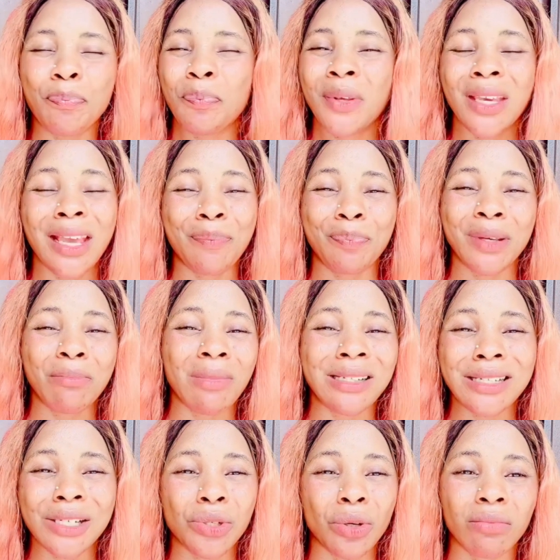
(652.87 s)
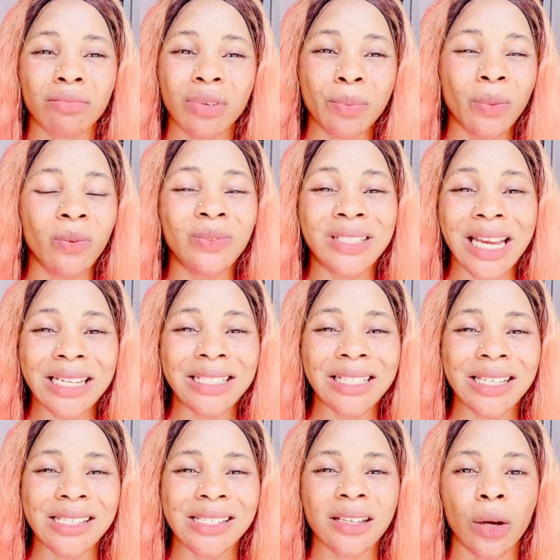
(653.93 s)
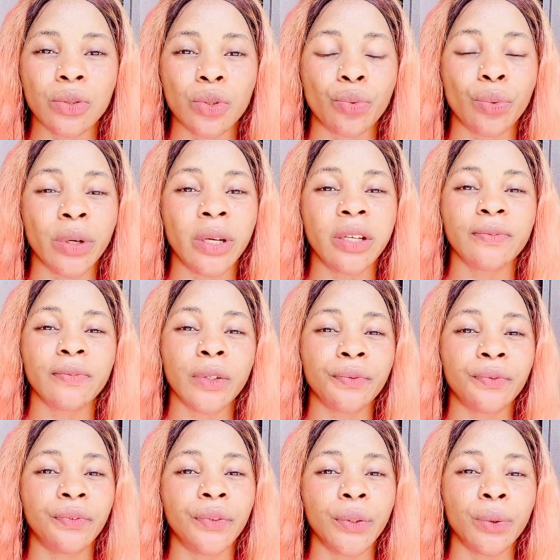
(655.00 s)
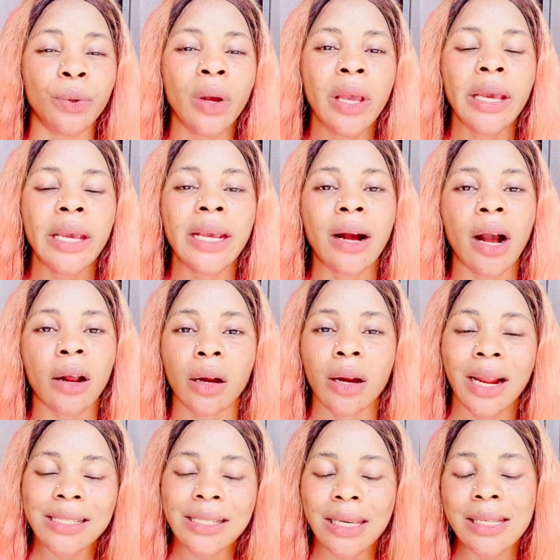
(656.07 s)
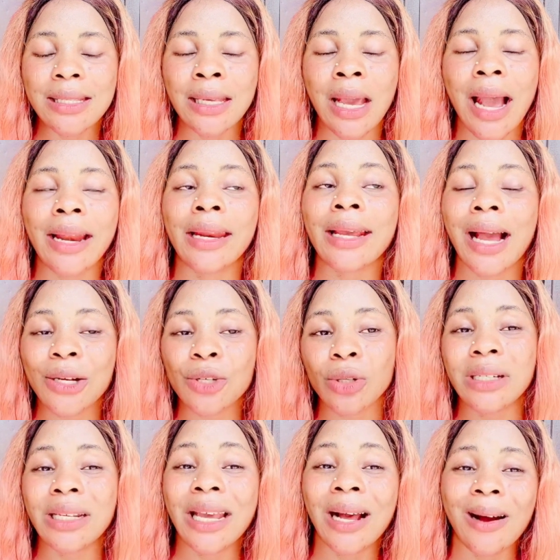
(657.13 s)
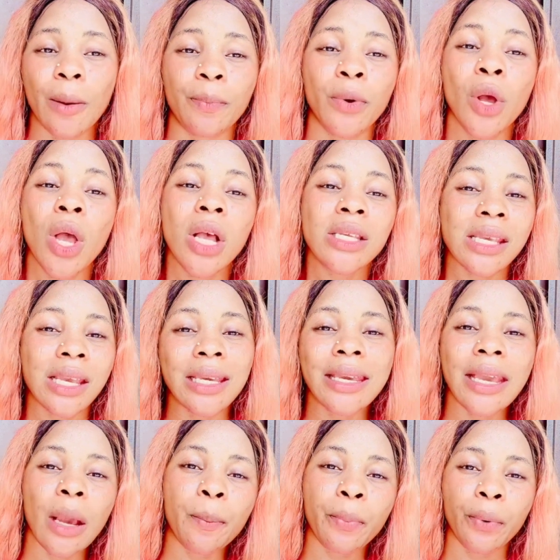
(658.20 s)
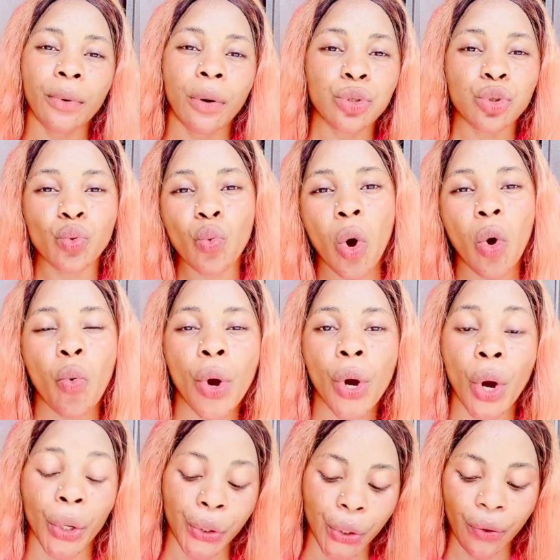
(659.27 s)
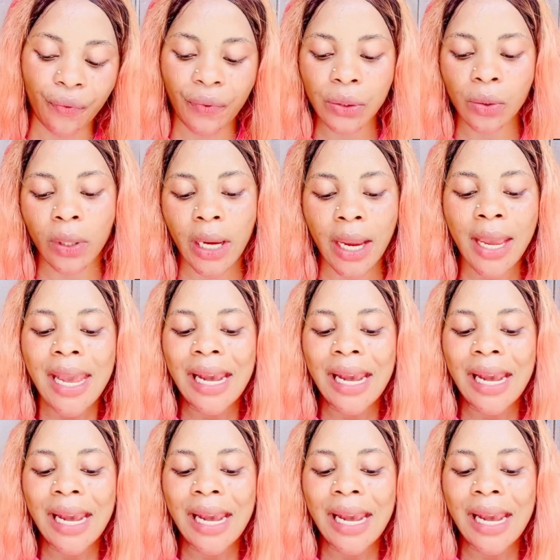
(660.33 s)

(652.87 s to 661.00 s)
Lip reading: pigmentation, remove dead skin cell to reveal another skin cell, and it actually help skincare products to work well on your face. Okay,